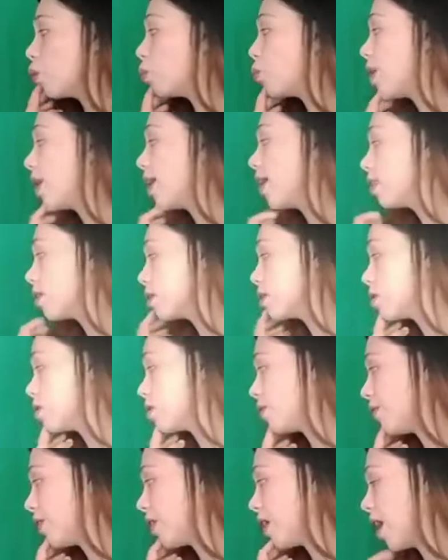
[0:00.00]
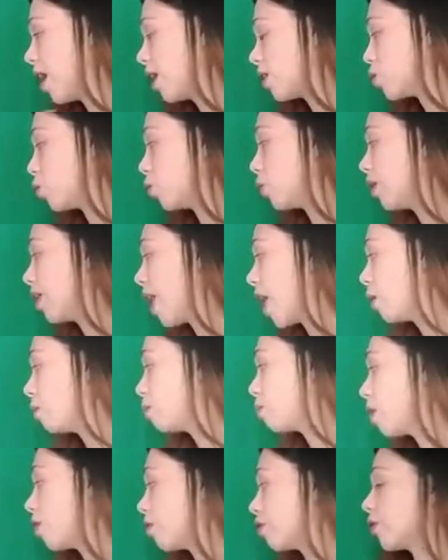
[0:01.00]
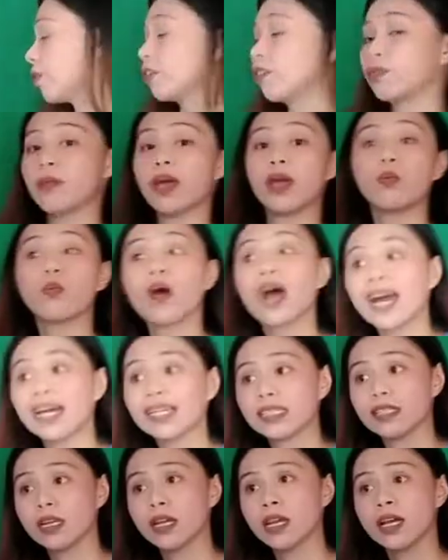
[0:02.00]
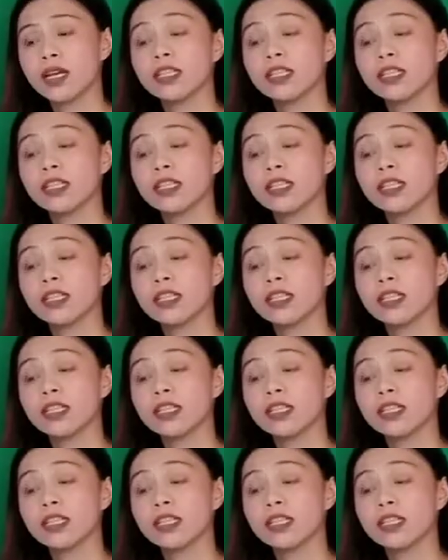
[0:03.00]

we the student will help Mother Earth by what?